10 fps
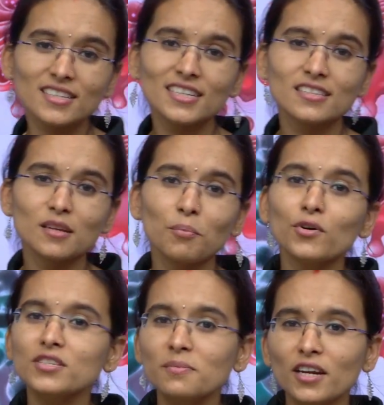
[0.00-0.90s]
is a
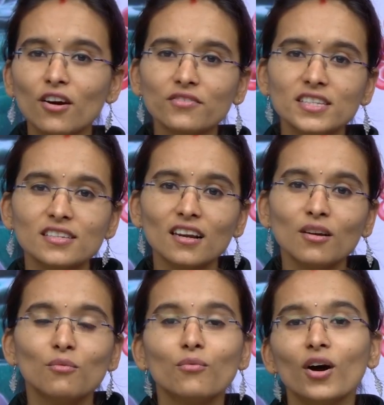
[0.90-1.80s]
postman of the cell.
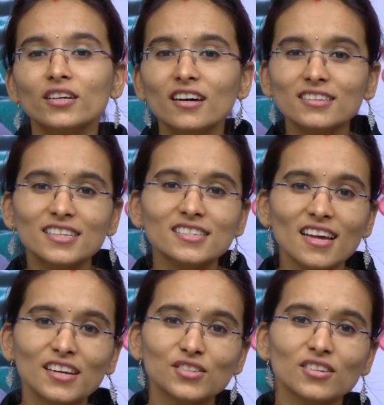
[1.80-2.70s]
What are these
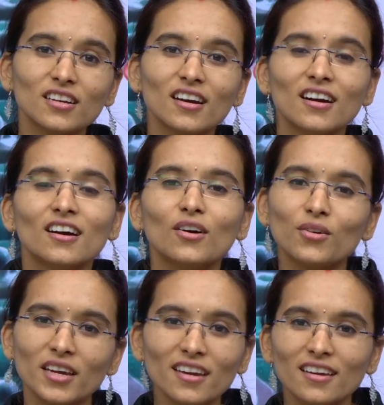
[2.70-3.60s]
actual?
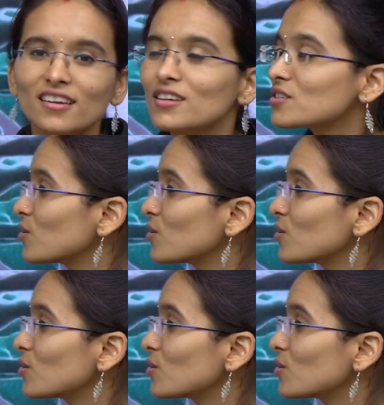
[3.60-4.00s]
Okay, so